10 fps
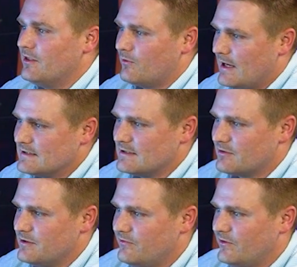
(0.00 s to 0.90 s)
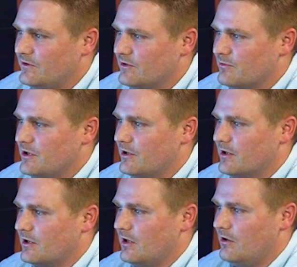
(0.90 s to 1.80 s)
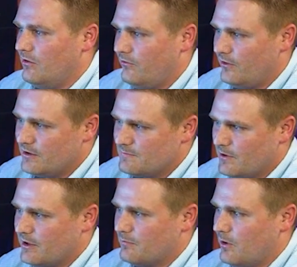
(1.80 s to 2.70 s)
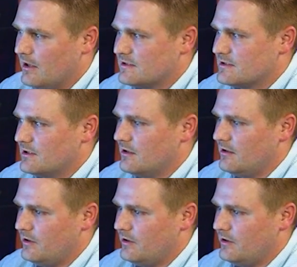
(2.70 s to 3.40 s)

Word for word: The Ryzen 3 5300 Gulf pretty good processor.